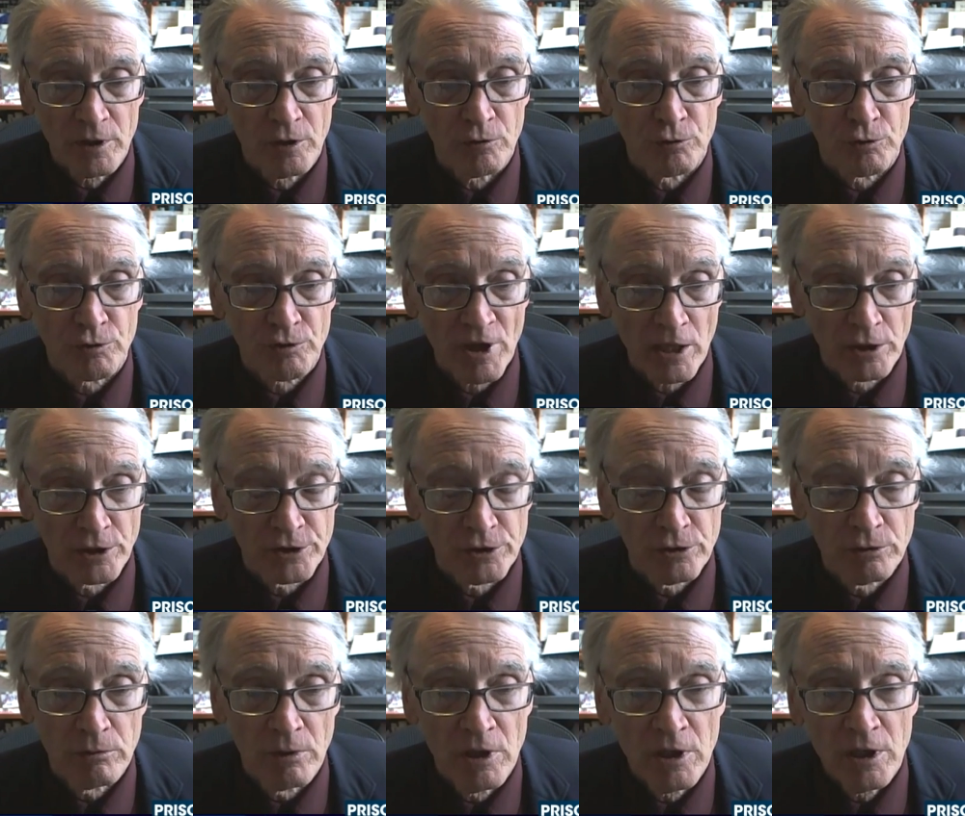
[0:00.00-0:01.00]
is telling
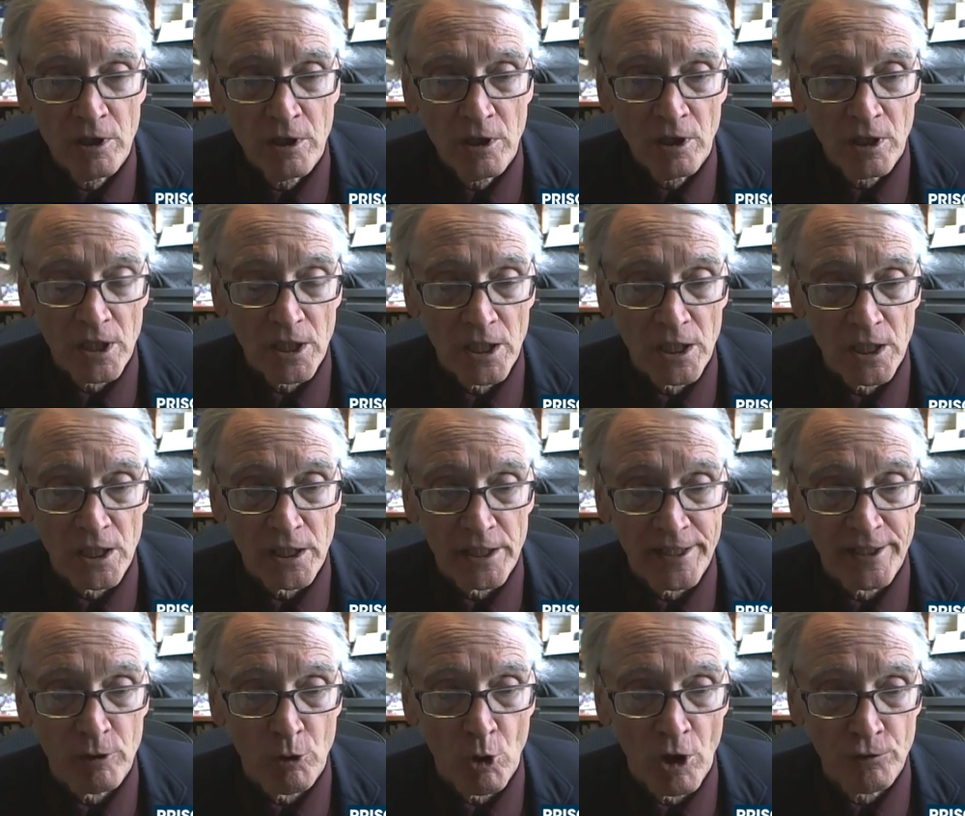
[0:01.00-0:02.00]
you.
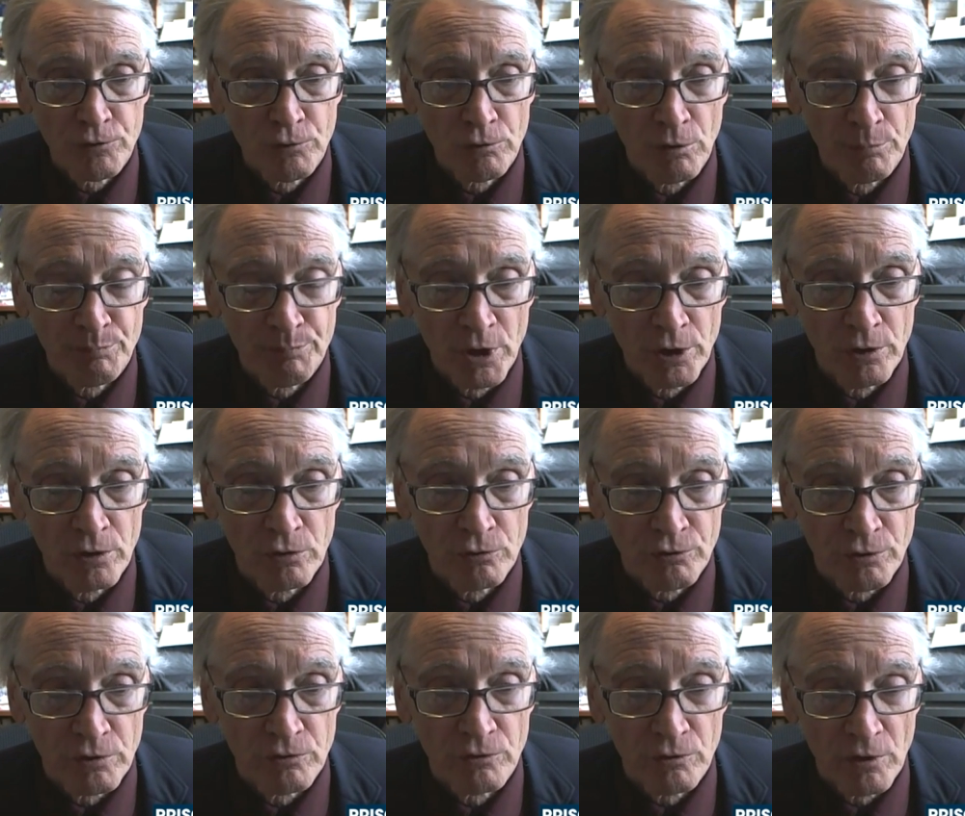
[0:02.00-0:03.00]
It also
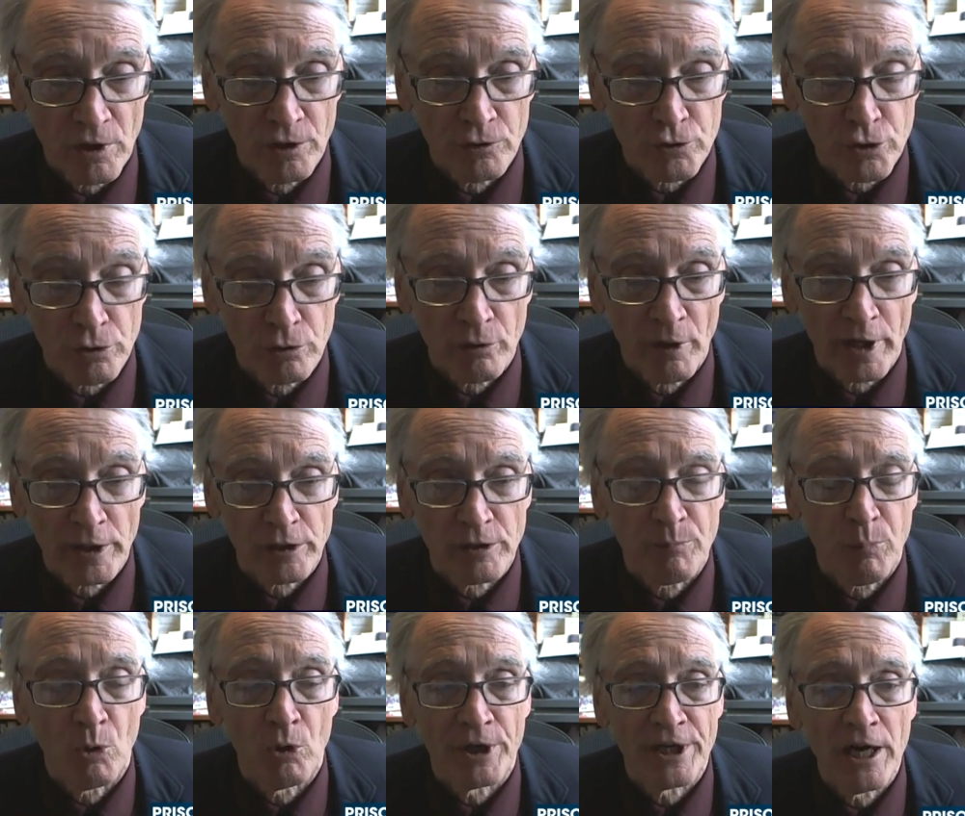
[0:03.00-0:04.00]
appears, as you
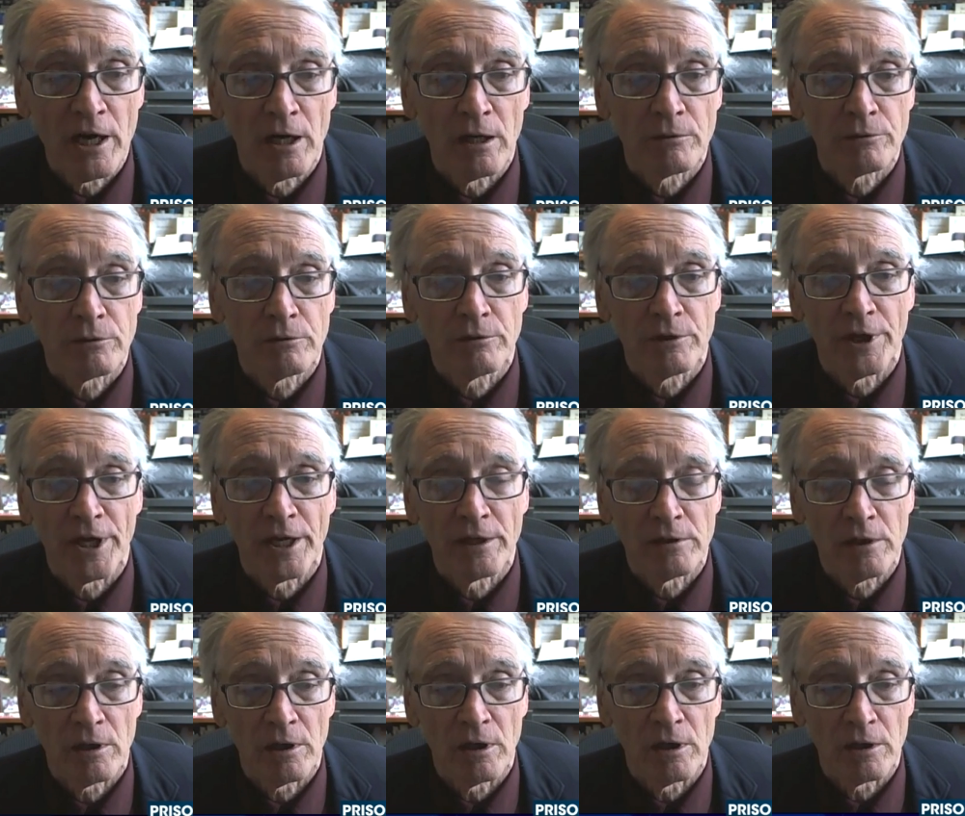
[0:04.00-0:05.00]
correctly point out,
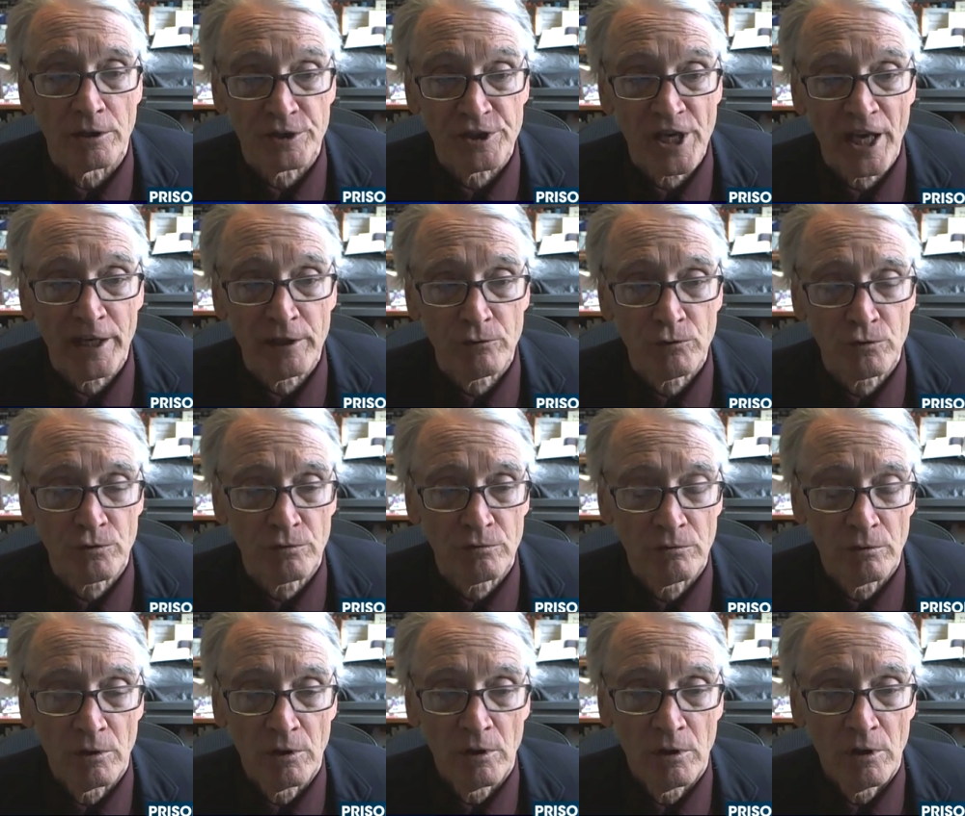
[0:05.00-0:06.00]
that Gates